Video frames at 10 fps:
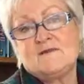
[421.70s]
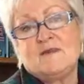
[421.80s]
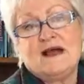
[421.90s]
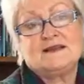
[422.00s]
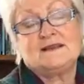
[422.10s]

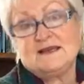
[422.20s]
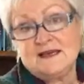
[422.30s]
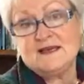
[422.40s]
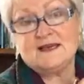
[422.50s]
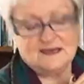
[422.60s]
impacted
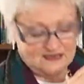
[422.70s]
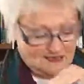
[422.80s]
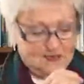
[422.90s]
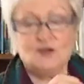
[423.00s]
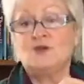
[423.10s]
here,
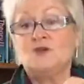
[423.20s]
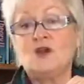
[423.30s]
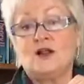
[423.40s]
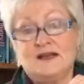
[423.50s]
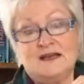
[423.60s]

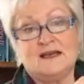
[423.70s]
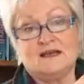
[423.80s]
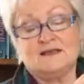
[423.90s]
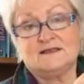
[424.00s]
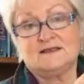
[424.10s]
not here.